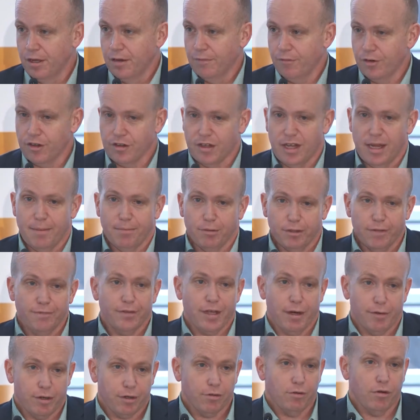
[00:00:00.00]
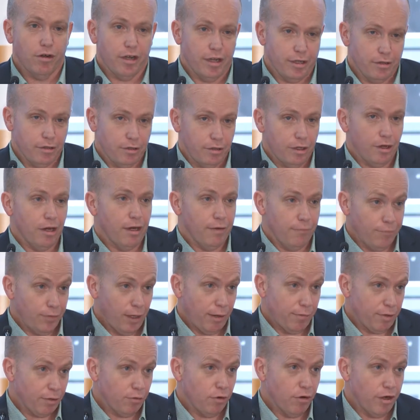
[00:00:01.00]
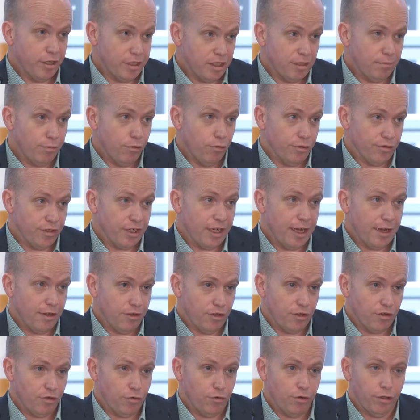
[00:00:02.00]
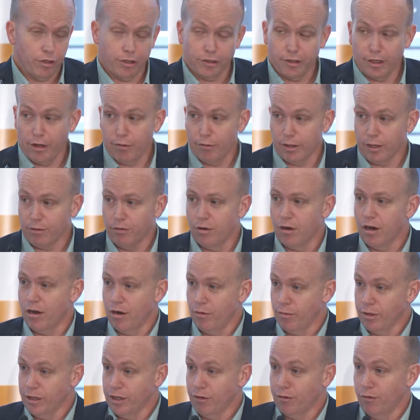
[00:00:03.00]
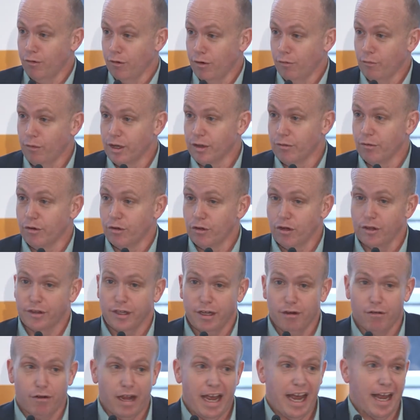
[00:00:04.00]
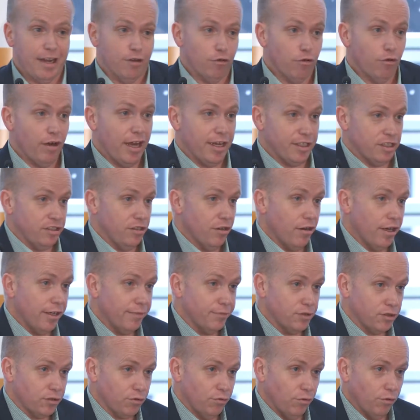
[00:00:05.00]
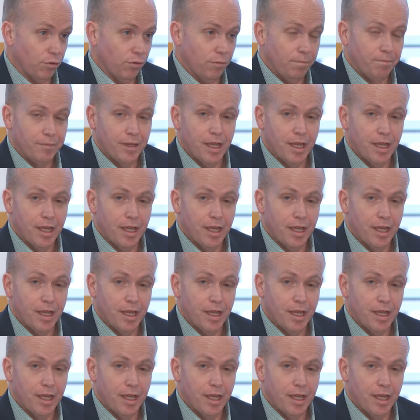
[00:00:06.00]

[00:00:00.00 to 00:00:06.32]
for example, if they, require, if they require support to go to the toilet, they'll require it whether, whether or not they're at or outside of school,